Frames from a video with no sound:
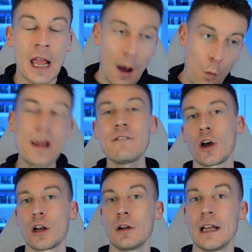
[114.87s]
and we've got
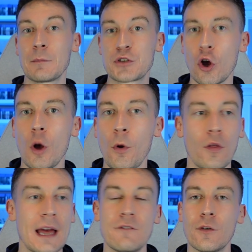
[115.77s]
to absorb all
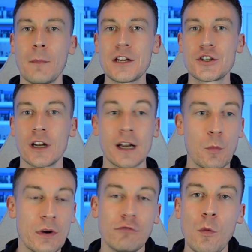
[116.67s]
that information and
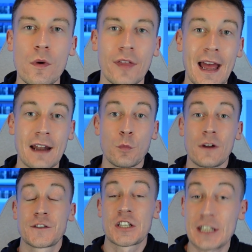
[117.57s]
we run with it, and we're
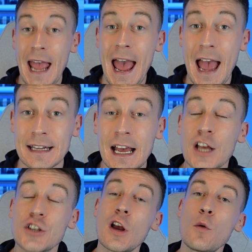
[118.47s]
scared.
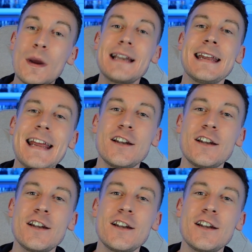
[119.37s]
So we need